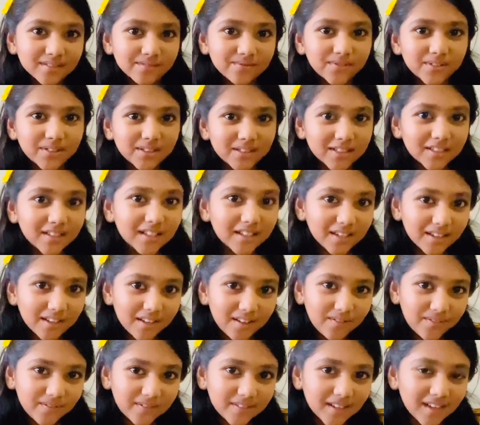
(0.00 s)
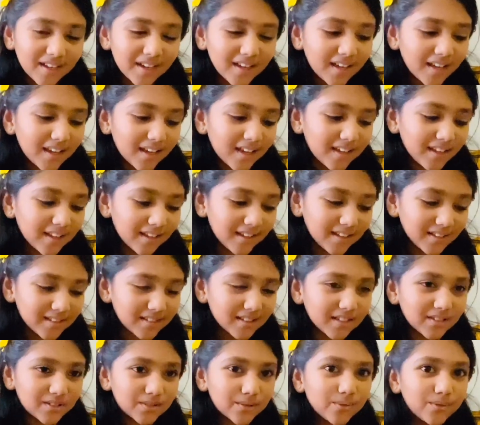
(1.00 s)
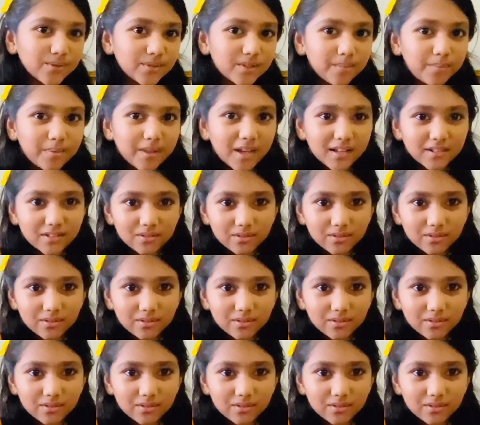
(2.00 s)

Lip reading: For a gift is a school supplies